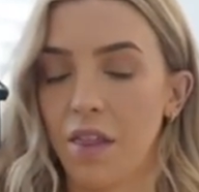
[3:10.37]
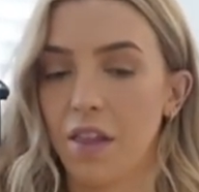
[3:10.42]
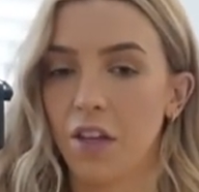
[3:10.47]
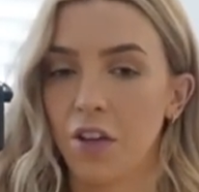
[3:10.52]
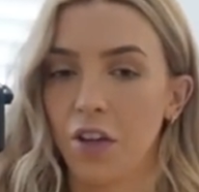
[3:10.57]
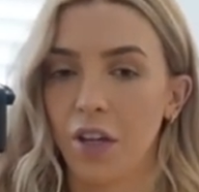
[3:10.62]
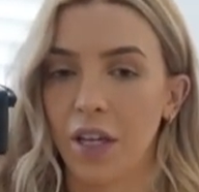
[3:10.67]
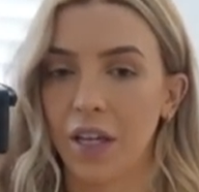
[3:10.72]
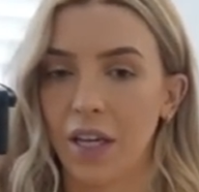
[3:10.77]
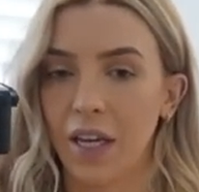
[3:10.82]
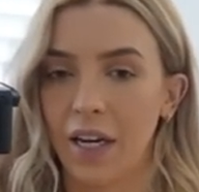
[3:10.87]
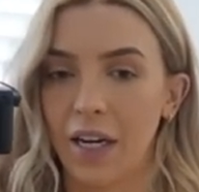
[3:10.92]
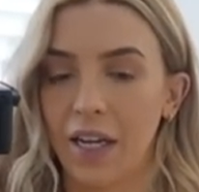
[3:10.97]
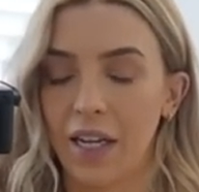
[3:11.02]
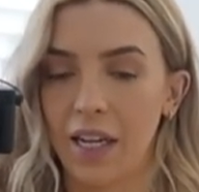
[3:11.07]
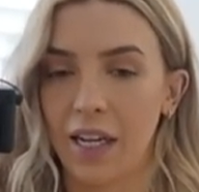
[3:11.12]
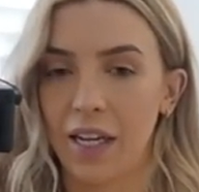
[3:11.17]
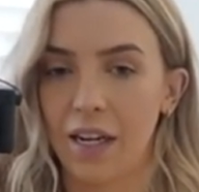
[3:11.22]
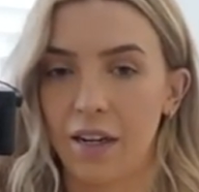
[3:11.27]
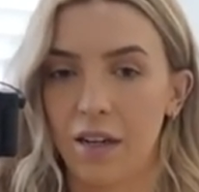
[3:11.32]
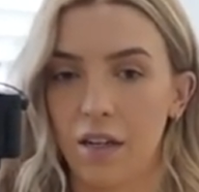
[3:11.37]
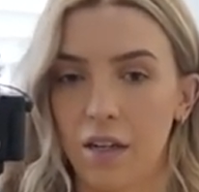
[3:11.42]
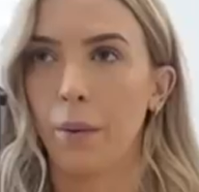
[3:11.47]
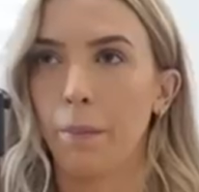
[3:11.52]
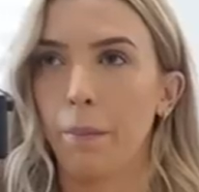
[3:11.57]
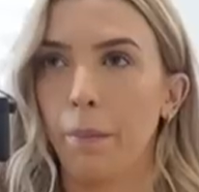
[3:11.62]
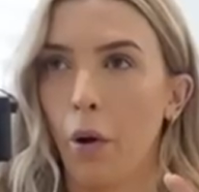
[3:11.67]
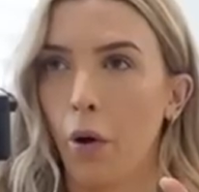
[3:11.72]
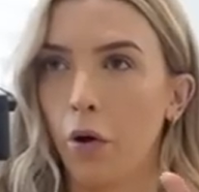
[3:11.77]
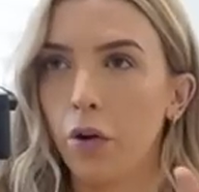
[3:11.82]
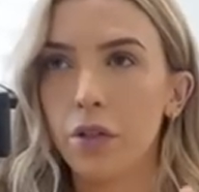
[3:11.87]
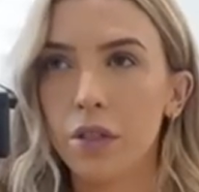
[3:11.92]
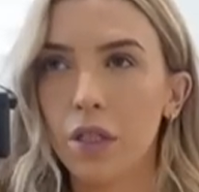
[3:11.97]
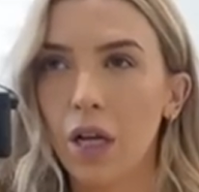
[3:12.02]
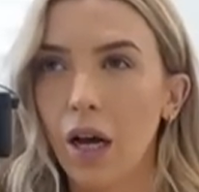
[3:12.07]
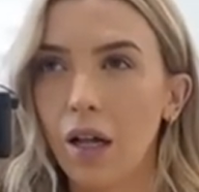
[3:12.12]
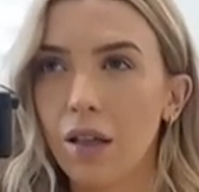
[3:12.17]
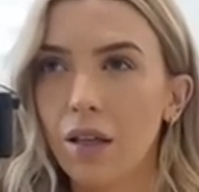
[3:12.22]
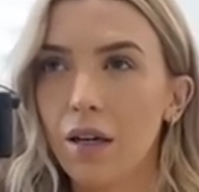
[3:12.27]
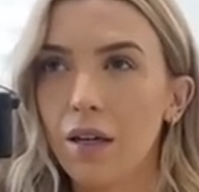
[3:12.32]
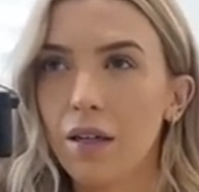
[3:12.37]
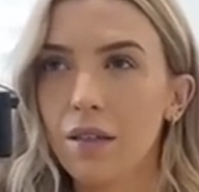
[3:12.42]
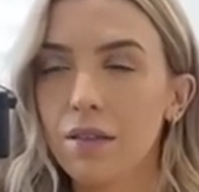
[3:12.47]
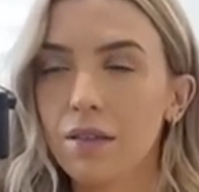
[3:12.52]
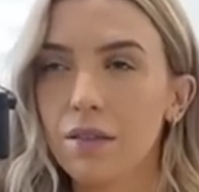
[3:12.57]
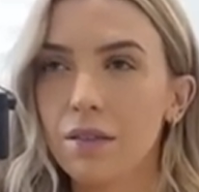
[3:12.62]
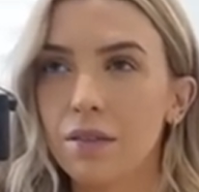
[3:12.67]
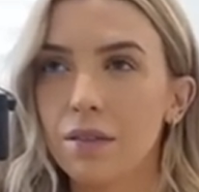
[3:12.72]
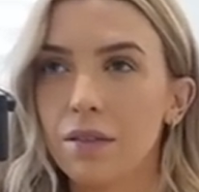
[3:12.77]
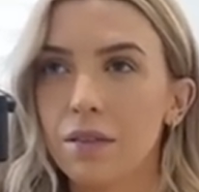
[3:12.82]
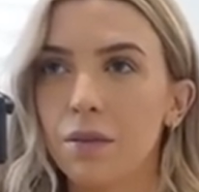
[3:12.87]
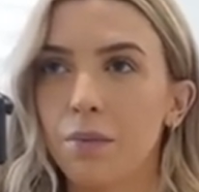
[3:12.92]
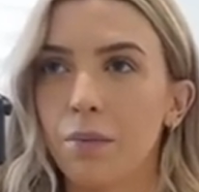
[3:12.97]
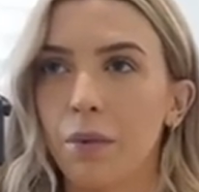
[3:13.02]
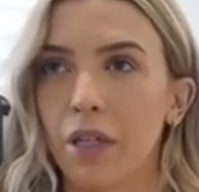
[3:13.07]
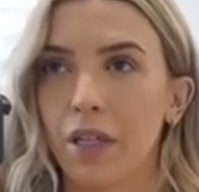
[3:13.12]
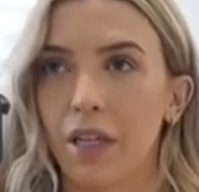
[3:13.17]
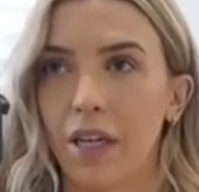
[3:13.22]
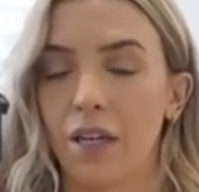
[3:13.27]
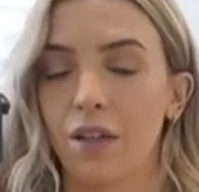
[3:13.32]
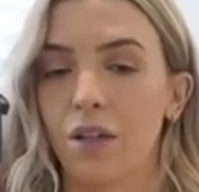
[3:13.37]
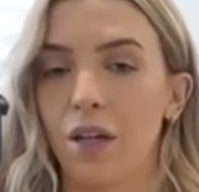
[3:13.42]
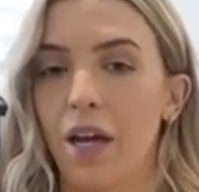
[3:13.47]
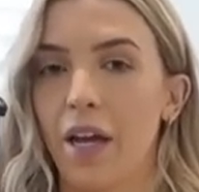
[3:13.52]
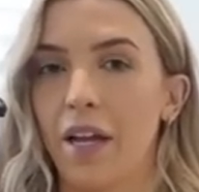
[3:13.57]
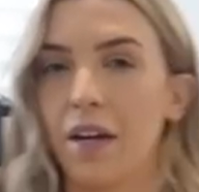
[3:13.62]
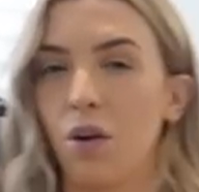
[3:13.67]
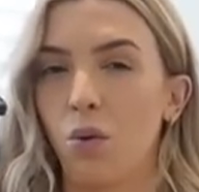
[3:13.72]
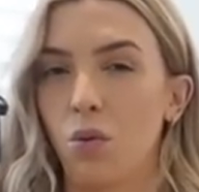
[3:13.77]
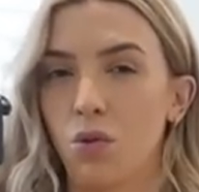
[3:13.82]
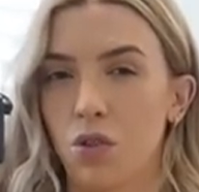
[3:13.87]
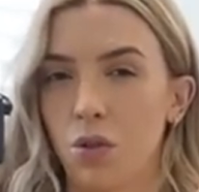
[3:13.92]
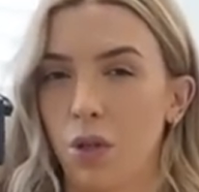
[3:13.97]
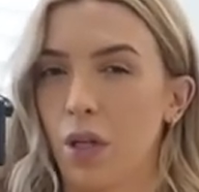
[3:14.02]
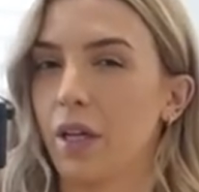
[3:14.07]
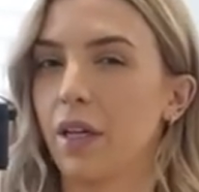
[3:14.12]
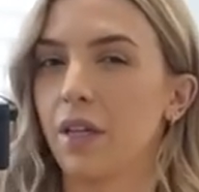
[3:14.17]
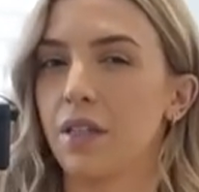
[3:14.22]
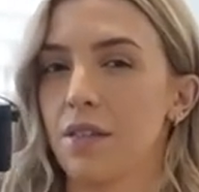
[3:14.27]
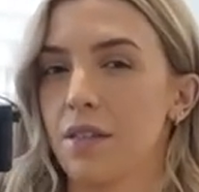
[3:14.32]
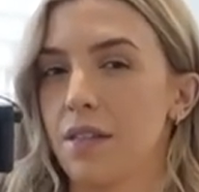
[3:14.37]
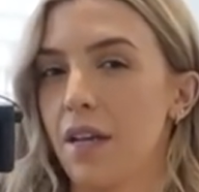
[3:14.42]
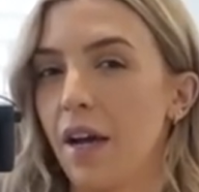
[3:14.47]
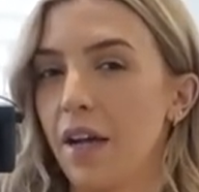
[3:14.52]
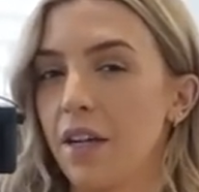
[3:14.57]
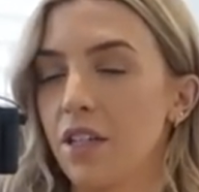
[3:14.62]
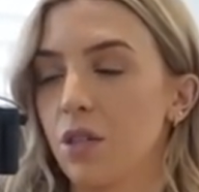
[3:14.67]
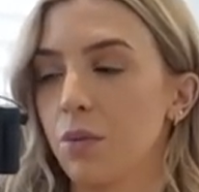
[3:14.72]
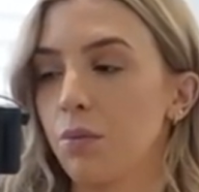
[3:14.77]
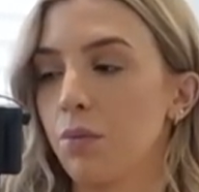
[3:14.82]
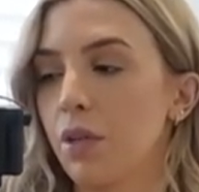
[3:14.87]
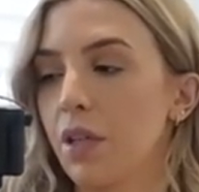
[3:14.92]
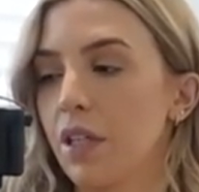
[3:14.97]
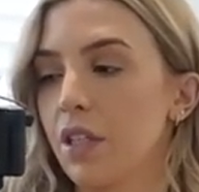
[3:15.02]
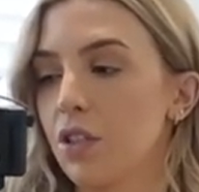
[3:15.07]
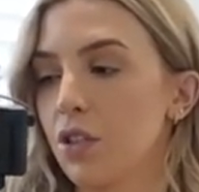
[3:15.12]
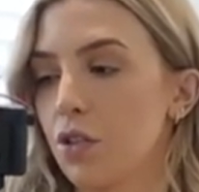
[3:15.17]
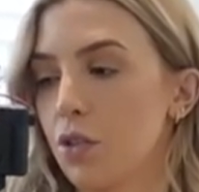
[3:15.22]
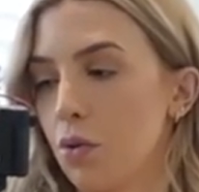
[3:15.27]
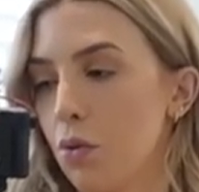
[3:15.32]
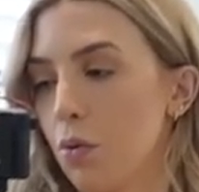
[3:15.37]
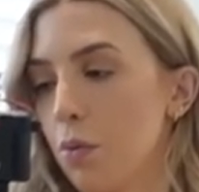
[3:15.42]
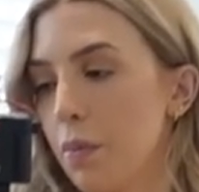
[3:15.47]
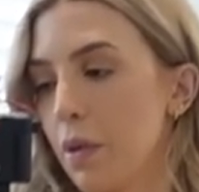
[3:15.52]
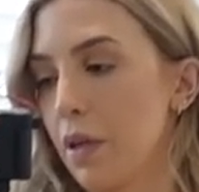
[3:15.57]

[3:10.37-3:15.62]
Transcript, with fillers: I think you can get it in a bone color. But yeah, and also like a sage, I'm pretty sure.